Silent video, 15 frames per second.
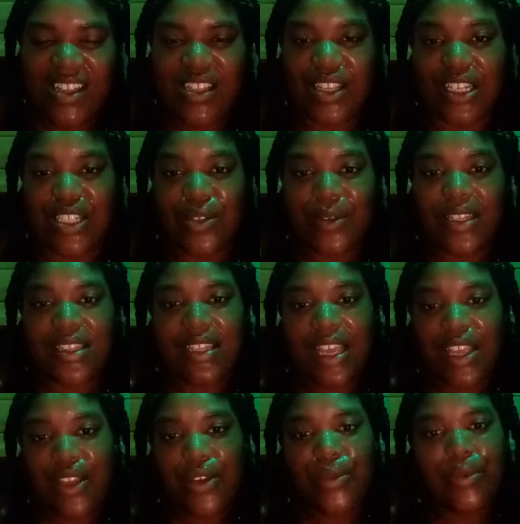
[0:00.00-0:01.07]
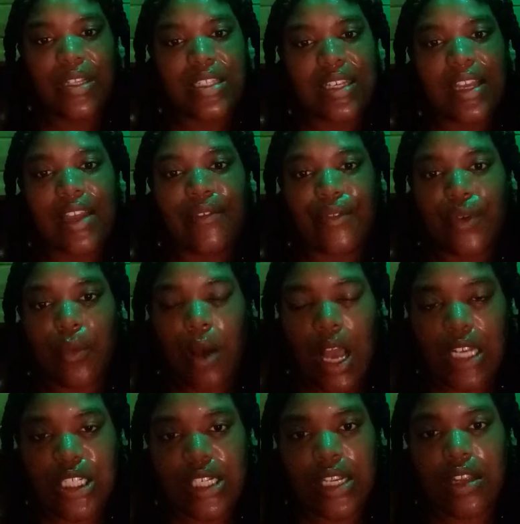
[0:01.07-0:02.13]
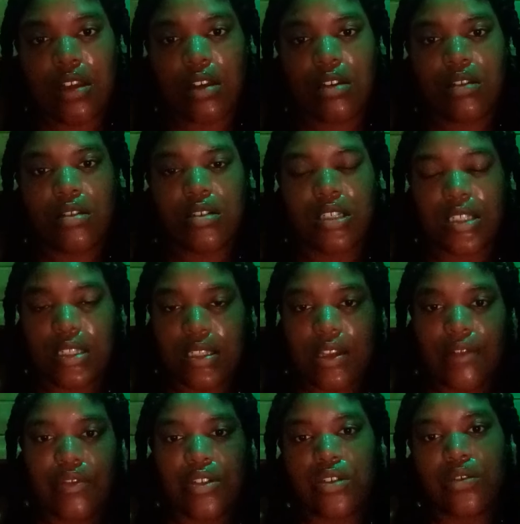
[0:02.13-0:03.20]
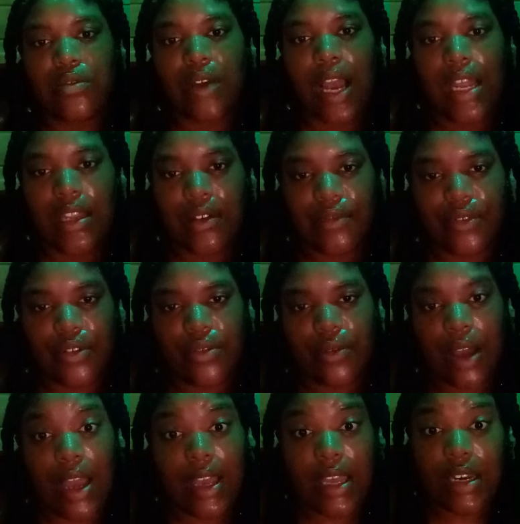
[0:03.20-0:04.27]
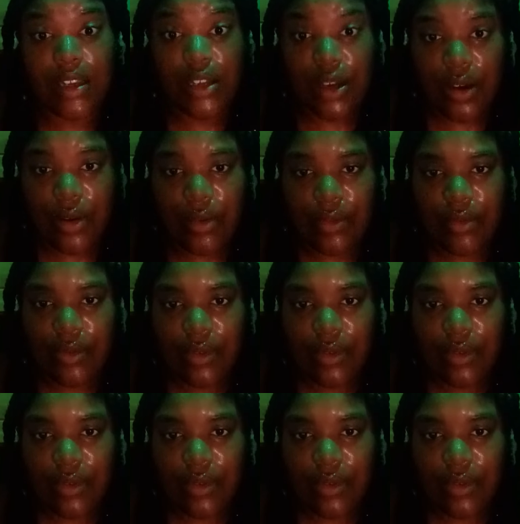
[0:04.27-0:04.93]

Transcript: So I just want to thank you once again for watching. Jesus loves you. I love you. I got to go.